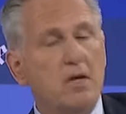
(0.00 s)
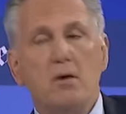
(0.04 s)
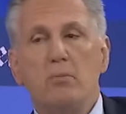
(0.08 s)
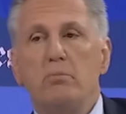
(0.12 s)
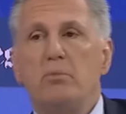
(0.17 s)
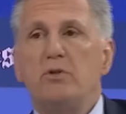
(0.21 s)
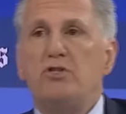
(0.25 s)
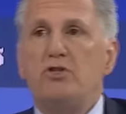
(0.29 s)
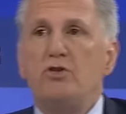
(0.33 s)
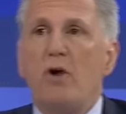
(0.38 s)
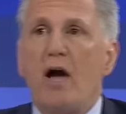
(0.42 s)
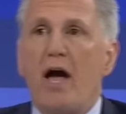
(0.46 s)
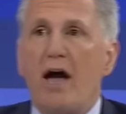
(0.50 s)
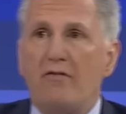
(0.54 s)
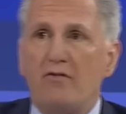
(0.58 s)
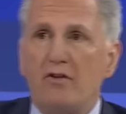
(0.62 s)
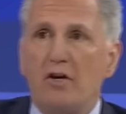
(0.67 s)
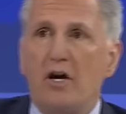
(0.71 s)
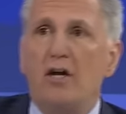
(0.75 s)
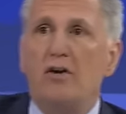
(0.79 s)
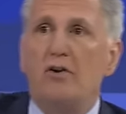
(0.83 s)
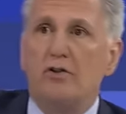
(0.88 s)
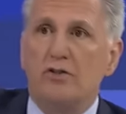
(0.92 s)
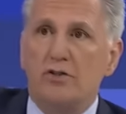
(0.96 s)
But you have to
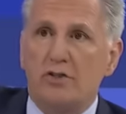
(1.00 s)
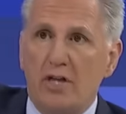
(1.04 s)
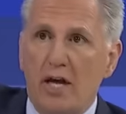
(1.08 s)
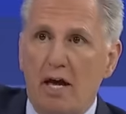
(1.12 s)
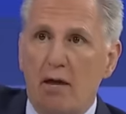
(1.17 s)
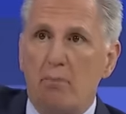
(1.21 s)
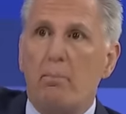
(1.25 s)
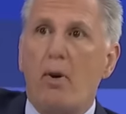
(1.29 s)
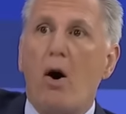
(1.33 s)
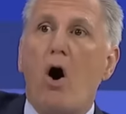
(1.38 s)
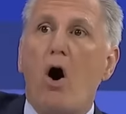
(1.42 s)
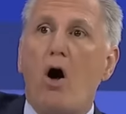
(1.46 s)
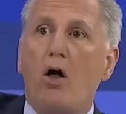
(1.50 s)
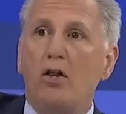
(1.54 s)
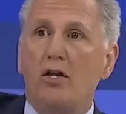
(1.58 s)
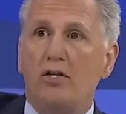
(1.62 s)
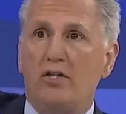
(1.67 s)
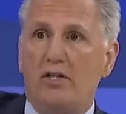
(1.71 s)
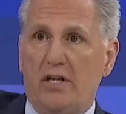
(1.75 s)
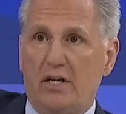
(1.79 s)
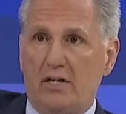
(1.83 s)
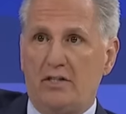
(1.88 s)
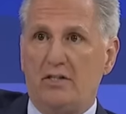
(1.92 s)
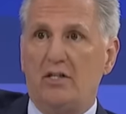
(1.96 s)
understand
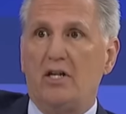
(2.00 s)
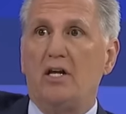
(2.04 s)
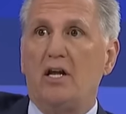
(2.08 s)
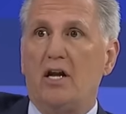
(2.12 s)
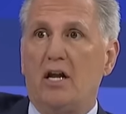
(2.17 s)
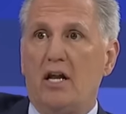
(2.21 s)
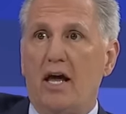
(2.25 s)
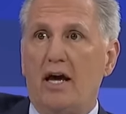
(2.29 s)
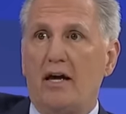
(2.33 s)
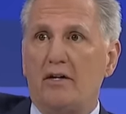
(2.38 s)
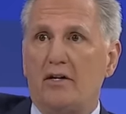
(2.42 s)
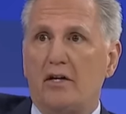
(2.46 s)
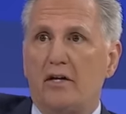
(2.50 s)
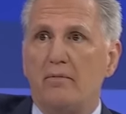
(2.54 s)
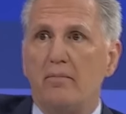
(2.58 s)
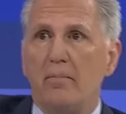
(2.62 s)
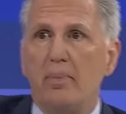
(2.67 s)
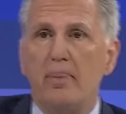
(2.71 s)
politics to get elected.